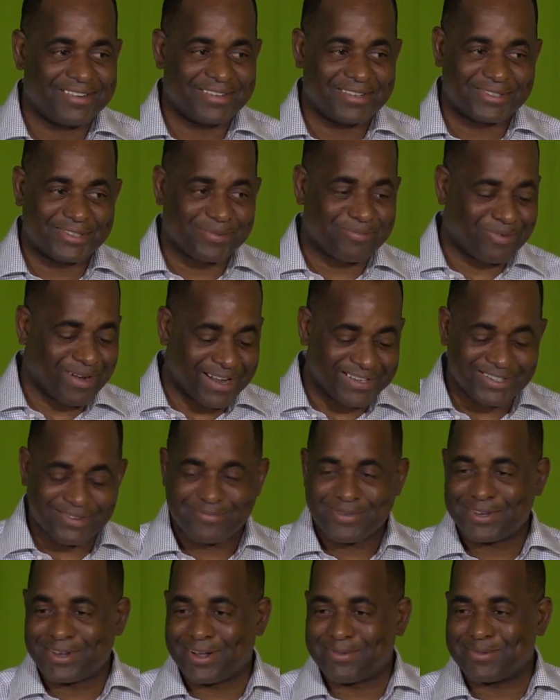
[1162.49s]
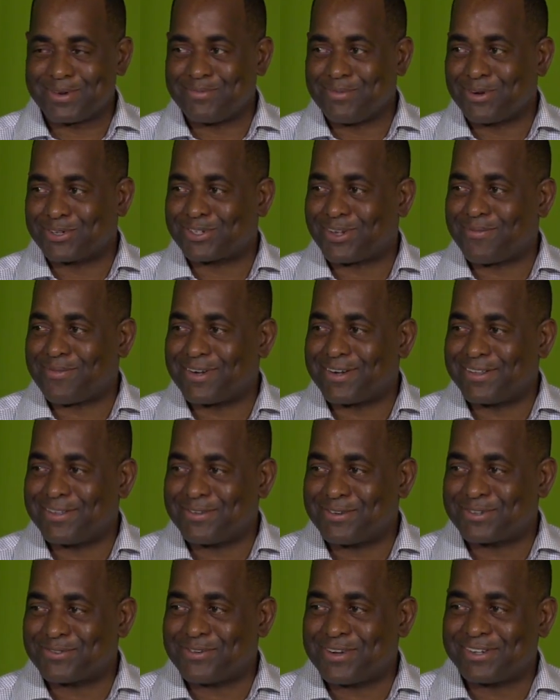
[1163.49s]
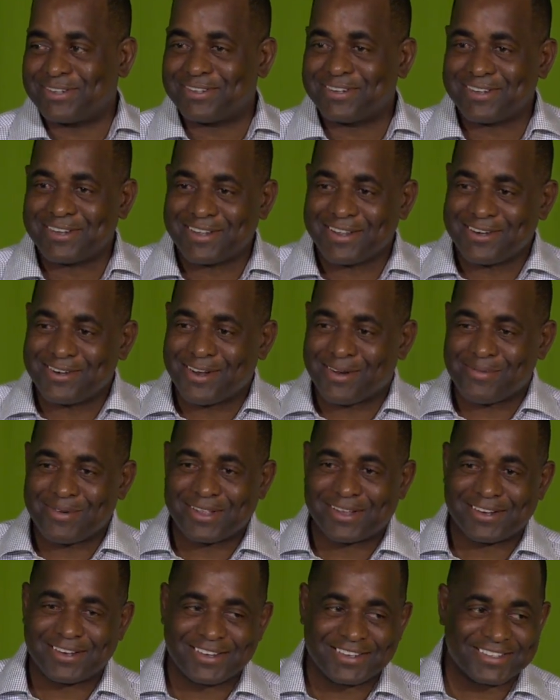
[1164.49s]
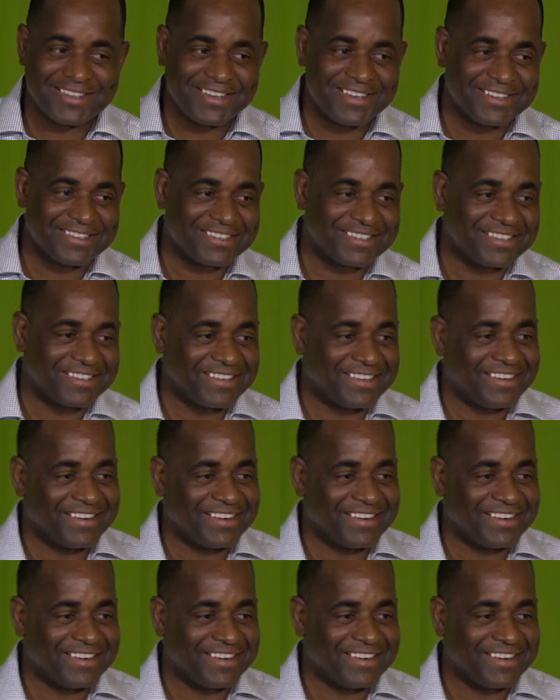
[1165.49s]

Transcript: Supplies have become the most commonly used word in Dominica these days.